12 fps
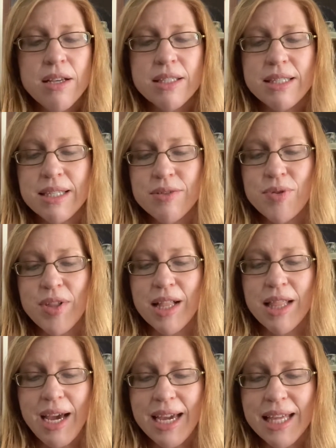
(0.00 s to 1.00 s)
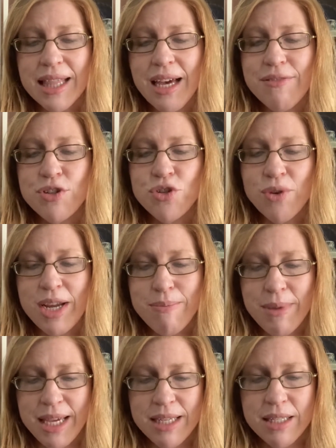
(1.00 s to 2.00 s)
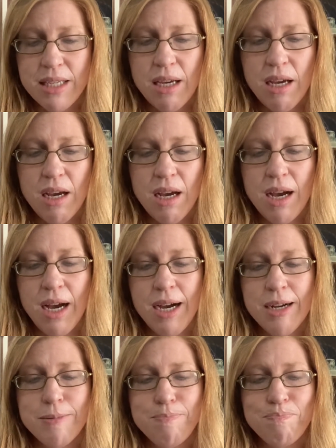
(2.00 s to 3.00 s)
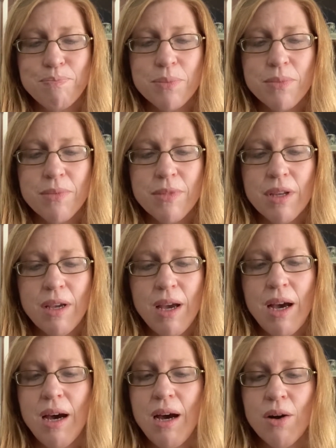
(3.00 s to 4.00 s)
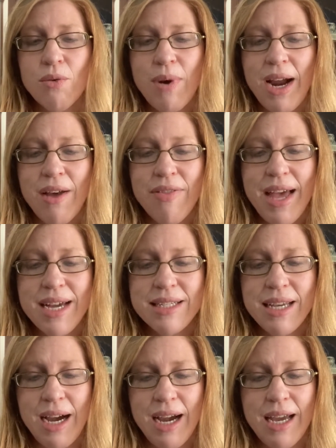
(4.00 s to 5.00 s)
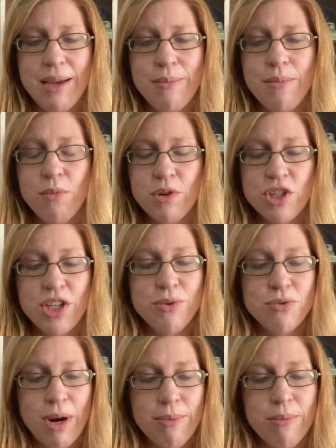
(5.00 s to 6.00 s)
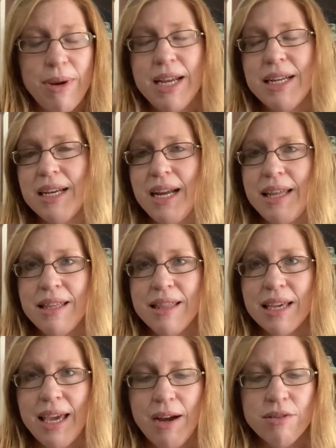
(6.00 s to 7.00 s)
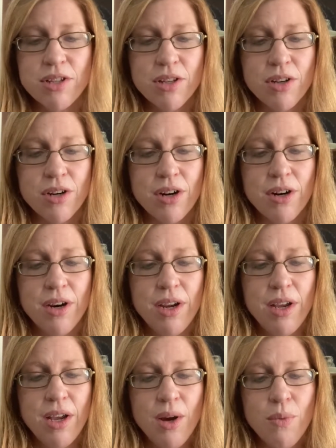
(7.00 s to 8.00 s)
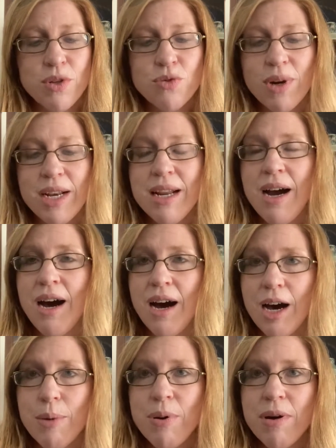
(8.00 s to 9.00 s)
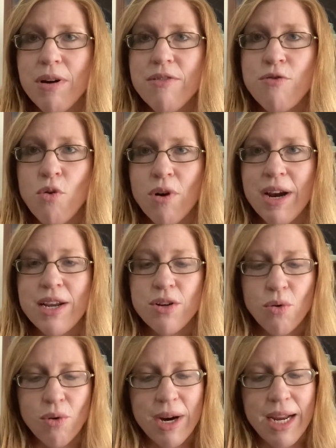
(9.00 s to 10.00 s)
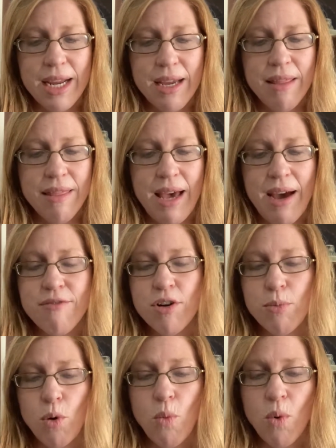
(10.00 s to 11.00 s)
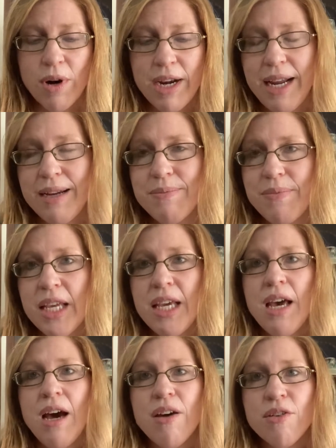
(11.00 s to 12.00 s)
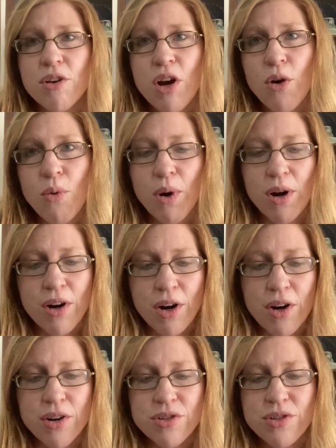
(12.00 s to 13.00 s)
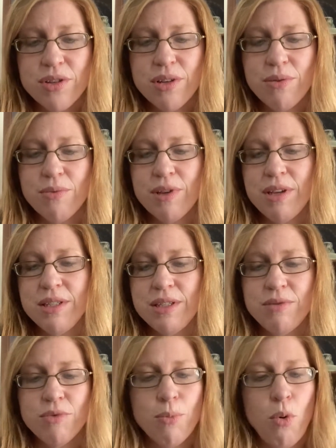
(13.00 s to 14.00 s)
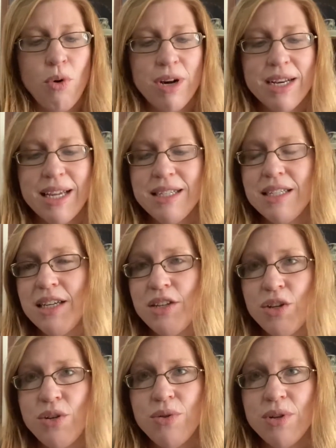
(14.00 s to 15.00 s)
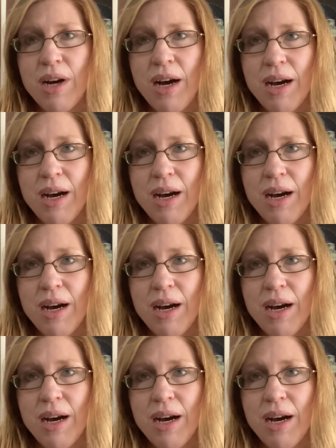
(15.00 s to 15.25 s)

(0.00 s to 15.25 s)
So the client left treatment around that time when she was reprimanded, and then the counselor was written up for ignoring that verbal warning. Other co-workers reported continued